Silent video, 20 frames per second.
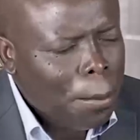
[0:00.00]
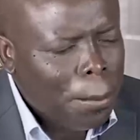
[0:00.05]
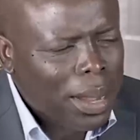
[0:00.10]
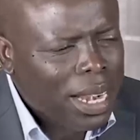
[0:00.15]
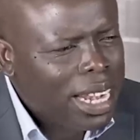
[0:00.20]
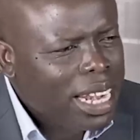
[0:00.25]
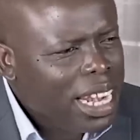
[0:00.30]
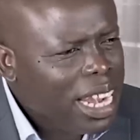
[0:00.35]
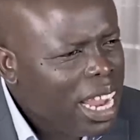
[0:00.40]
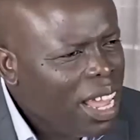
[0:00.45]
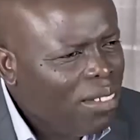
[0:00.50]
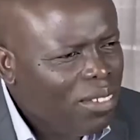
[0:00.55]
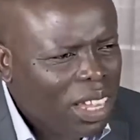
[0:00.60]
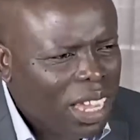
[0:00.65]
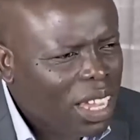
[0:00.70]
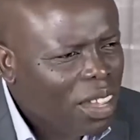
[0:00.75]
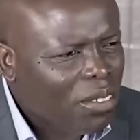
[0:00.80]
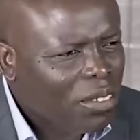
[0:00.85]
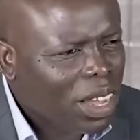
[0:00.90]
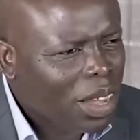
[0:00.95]
but never
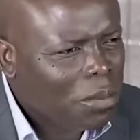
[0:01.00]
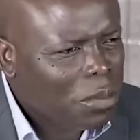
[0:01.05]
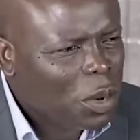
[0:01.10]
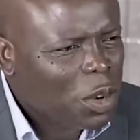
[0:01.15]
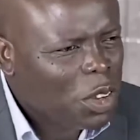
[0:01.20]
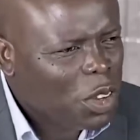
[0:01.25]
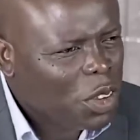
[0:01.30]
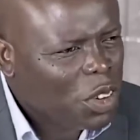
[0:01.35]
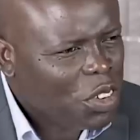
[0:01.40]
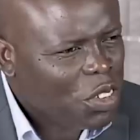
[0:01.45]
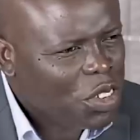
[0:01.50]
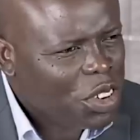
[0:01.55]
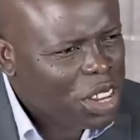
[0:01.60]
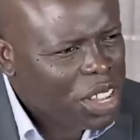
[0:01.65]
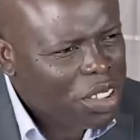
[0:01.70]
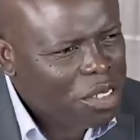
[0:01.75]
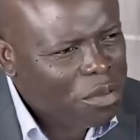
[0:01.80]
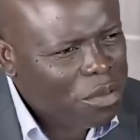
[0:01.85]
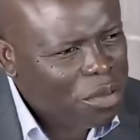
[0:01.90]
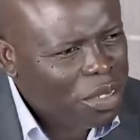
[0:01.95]
give up on your
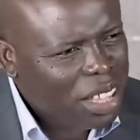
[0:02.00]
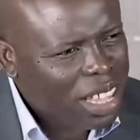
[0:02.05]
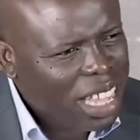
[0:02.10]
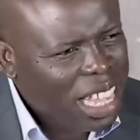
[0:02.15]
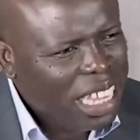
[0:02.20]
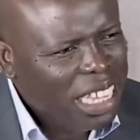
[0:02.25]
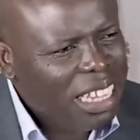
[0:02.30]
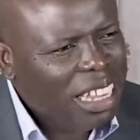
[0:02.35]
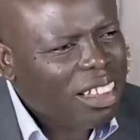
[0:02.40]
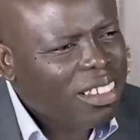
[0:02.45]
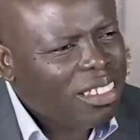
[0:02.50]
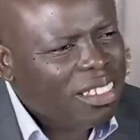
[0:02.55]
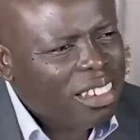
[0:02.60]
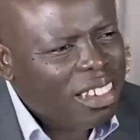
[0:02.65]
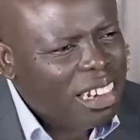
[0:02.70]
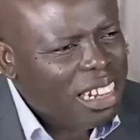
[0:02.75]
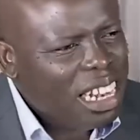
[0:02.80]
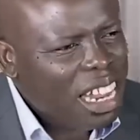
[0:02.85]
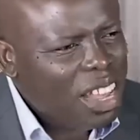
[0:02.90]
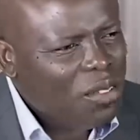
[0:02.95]
dream. Just
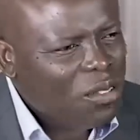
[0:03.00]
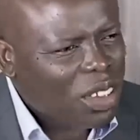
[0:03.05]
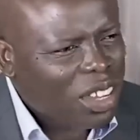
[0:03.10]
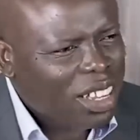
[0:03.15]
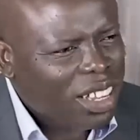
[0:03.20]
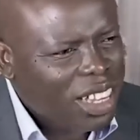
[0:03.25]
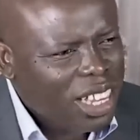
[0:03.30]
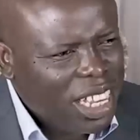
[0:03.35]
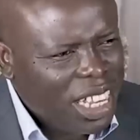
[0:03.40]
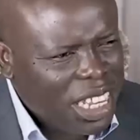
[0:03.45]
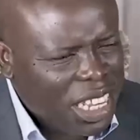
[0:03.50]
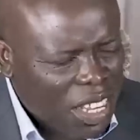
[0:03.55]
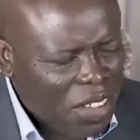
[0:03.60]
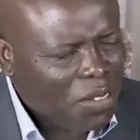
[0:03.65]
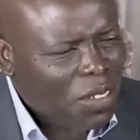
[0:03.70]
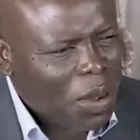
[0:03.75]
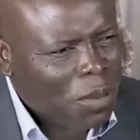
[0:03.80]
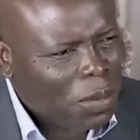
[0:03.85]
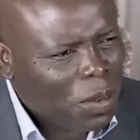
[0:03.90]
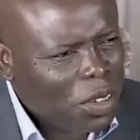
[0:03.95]
never
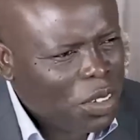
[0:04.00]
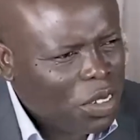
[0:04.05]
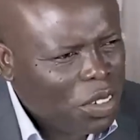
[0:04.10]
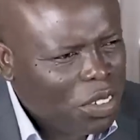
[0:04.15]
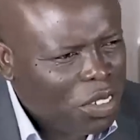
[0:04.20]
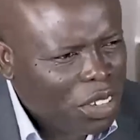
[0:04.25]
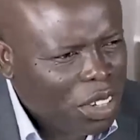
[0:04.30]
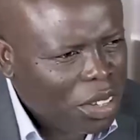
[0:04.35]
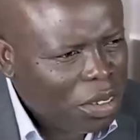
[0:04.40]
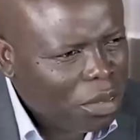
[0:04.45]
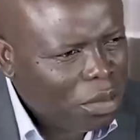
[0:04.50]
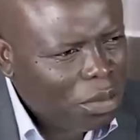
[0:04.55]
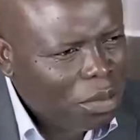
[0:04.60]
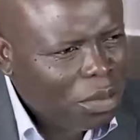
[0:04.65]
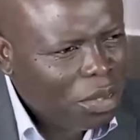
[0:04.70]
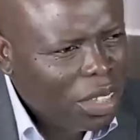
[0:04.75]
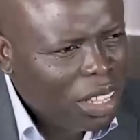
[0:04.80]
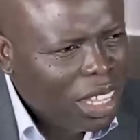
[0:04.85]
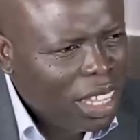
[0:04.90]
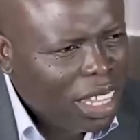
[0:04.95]
give up on your
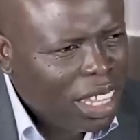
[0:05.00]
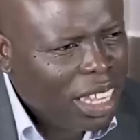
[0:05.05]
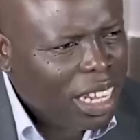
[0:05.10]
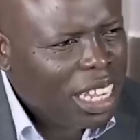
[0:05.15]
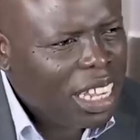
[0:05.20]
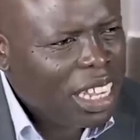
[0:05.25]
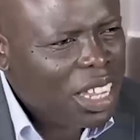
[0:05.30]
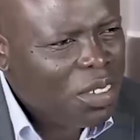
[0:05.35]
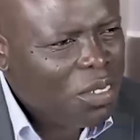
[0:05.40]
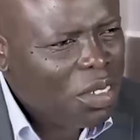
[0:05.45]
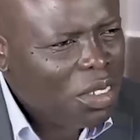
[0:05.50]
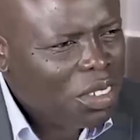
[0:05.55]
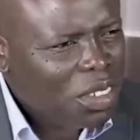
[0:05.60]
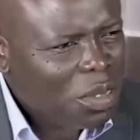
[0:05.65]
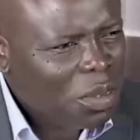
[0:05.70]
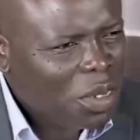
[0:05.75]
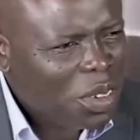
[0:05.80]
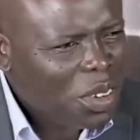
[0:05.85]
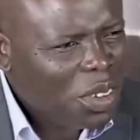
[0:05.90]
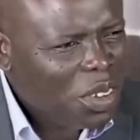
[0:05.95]
dream. Can I give you
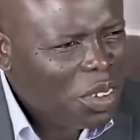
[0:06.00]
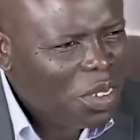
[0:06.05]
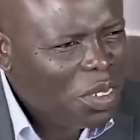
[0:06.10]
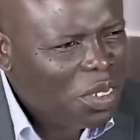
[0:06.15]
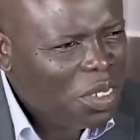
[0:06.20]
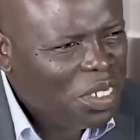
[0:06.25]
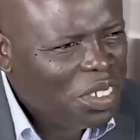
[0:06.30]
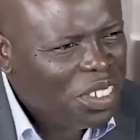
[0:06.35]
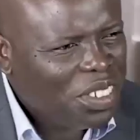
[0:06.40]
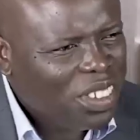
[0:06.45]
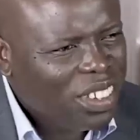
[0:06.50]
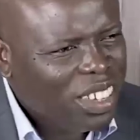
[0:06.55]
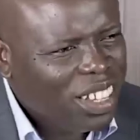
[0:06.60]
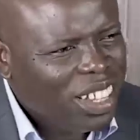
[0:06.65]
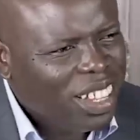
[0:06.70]
some good news?